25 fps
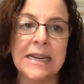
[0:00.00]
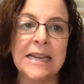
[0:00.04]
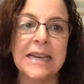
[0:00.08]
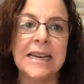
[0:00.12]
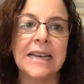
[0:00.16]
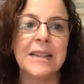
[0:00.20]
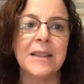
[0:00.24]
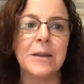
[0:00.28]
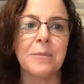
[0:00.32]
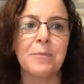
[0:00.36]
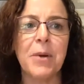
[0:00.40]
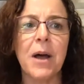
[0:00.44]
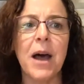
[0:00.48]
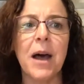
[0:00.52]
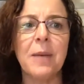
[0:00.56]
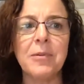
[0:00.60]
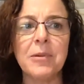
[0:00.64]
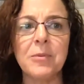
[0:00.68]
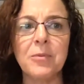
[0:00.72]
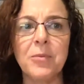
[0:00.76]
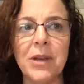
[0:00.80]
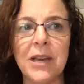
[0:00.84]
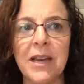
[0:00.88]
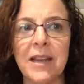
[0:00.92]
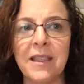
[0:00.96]
The
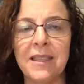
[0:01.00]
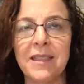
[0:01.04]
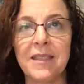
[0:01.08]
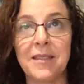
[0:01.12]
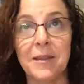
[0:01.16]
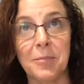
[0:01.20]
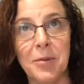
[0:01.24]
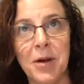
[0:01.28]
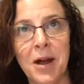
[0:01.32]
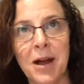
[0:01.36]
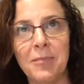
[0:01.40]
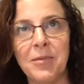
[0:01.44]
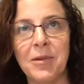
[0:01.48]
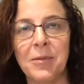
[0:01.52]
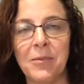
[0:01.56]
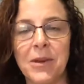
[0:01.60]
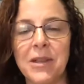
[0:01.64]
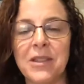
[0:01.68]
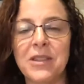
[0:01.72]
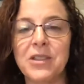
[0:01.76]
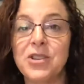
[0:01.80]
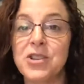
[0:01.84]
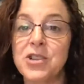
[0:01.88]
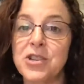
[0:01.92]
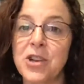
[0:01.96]
problem
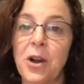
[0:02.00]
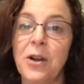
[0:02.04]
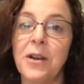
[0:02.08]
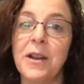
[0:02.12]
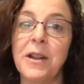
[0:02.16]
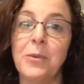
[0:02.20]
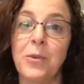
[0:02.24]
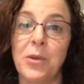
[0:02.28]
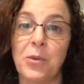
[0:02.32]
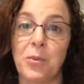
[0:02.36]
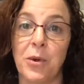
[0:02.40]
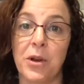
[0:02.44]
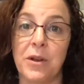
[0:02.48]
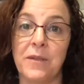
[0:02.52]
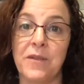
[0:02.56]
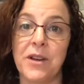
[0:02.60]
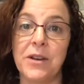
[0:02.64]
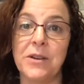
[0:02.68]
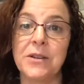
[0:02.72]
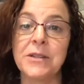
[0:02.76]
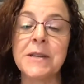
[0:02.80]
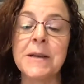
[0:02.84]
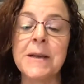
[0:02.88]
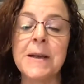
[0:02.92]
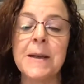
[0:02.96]
with starting with one of
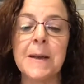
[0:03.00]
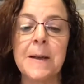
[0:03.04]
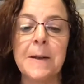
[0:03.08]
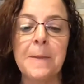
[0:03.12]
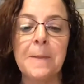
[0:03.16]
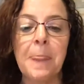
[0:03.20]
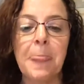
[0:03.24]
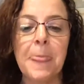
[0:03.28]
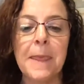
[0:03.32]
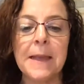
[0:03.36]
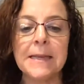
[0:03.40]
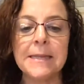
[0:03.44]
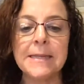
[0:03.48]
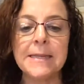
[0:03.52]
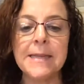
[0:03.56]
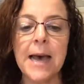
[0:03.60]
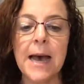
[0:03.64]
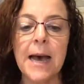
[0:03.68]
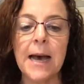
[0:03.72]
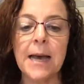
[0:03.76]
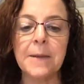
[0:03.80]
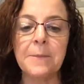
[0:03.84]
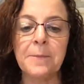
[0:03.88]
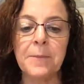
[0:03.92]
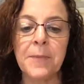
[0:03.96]
those is
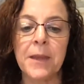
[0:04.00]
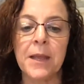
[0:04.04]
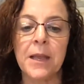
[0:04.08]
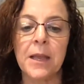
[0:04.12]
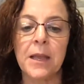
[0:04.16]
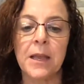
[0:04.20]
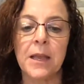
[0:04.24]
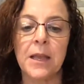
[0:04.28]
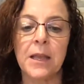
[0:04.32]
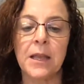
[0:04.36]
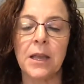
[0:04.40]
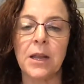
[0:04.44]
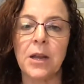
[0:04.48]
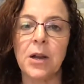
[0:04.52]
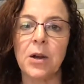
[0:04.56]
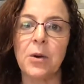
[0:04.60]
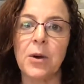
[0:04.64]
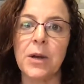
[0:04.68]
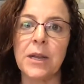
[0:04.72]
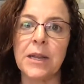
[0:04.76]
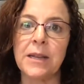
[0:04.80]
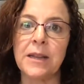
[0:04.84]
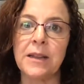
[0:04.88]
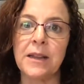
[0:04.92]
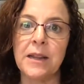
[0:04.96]
that in
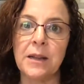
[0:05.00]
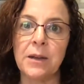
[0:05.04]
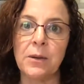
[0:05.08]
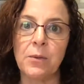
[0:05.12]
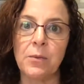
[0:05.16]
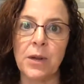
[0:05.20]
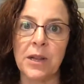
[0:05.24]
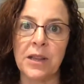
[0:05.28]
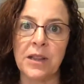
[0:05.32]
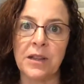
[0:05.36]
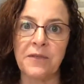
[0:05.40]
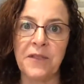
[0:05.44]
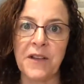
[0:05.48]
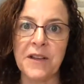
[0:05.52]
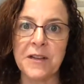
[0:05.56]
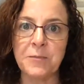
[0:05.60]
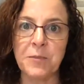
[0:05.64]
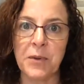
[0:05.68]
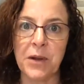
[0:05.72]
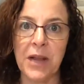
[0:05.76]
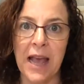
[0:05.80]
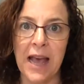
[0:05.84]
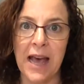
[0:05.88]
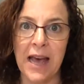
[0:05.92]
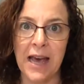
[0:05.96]
the
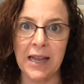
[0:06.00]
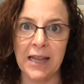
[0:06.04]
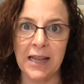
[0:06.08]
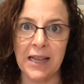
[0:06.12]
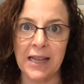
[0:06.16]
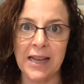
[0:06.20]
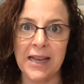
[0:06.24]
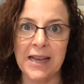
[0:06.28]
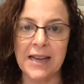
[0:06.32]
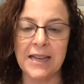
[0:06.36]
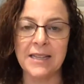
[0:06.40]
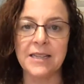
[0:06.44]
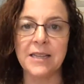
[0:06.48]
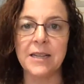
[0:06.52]
Facebook ad land,